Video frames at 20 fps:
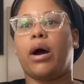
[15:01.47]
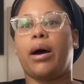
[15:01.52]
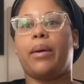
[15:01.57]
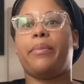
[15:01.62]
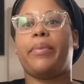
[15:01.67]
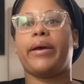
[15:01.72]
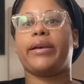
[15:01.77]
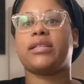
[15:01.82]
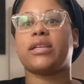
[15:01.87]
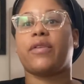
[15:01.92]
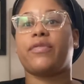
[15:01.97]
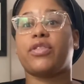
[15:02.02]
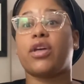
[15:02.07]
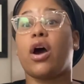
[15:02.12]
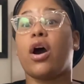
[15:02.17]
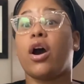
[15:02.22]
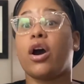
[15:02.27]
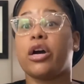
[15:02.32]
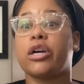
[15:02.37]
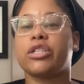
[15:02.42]
based off the
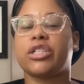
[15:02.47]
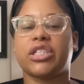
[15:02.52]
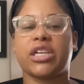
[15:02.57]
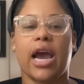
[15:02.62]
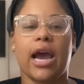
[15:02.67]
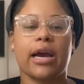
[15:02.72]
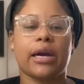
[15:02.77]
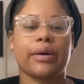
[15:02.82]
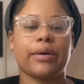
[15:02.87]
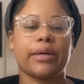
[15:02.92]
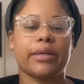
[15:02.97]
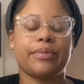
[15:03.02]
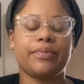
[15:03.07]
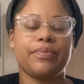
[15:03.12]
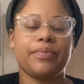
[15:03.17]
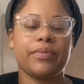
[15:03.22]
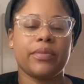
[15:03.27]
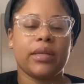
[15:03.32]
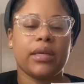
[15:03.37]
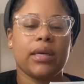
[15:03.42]
heart chakra.
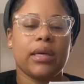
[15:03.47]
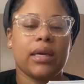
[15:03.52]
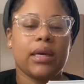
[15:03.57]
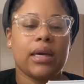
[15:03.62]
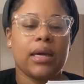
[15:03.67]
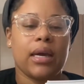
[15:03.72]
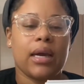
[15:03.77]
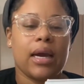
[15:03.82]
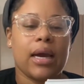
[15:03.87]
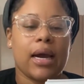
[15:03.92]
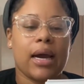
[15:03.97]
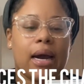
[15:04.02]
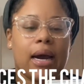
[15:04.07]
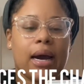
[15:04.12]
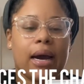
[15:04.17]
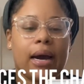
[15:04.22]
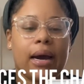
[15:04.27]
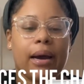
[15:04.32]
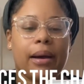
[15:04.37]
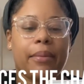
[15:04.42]

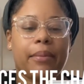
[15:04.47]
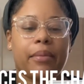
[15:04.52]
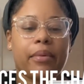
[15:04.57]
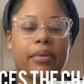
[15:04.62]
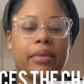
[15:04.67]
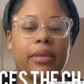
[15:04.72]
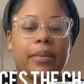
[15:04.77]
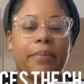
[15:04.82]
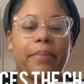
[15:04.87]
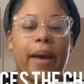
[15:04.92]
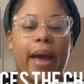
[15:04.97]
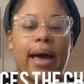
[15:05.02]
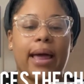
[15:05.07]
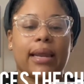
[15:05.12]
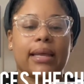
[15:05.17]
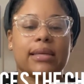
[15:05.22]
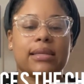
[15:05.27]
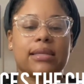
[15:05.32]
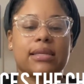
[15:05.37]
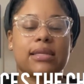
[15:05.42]
Um, the
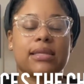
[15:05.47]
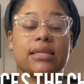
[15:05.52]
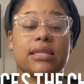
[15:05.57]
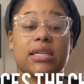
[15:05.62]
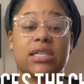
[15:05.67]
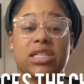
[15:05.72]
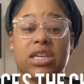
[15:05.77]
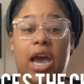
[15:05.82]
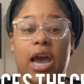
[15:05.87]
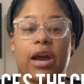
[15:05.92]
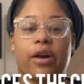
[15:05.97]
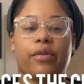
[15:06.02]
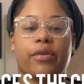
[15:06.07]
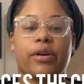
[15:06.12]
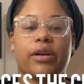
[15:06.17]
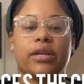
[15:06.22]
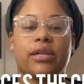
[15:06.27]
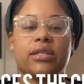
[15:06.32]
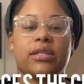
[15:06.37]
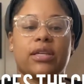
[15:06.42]
balance is the
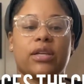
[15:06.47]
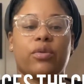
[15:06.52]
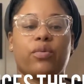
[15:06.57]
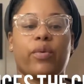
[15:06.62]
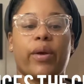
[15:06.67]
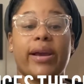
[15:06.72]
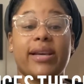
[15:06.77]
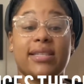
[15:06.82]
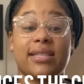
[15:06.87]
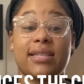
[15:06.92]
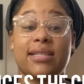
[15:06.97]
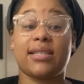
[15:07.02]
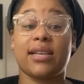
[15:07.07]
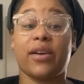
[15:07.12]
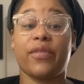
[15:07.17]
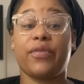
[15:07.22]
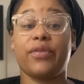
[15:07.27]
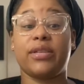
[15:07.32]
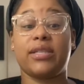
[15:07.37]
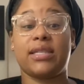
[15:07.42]
chakras. It raises
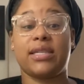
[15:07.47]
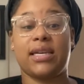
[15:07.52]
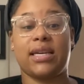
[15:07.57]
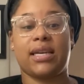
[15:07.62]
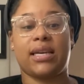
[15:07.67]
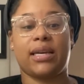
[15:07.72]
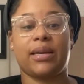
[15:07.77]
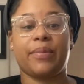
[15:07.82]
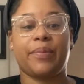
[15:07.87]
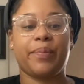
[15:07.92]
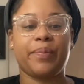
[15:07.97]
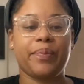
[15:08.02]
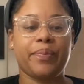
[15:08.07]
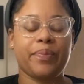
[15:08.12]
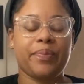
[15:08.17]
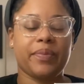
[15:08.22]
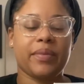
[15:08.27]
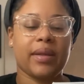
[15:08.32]
self-esteem.